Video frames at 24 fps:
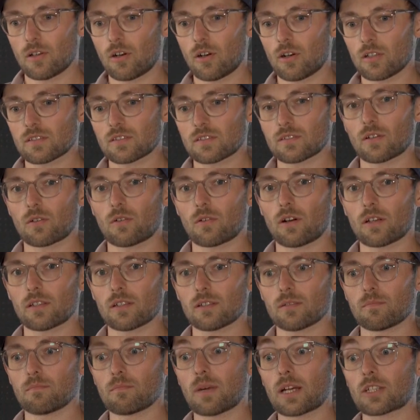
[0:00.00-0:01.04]
also
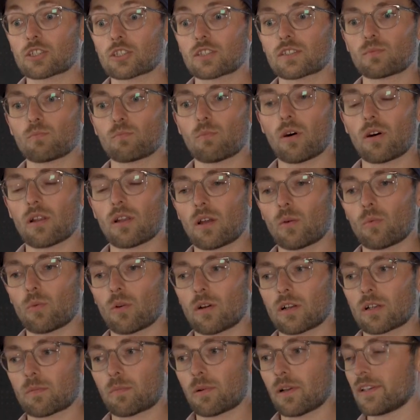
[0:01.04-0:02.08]
on a much smaller
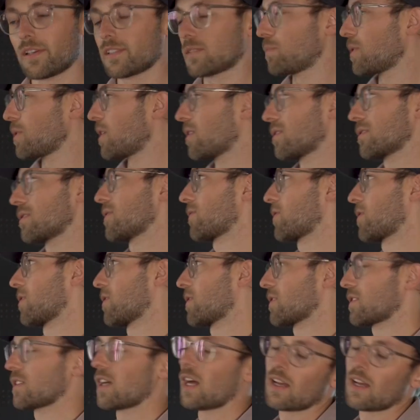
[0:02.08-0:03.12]
workplace, because of
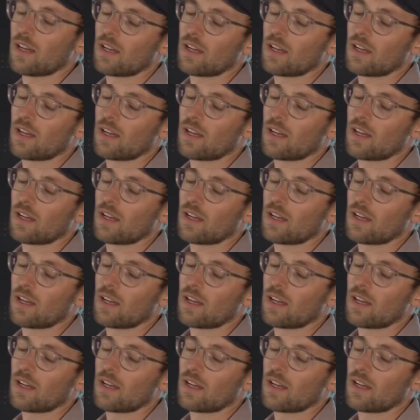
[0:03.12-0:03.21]
course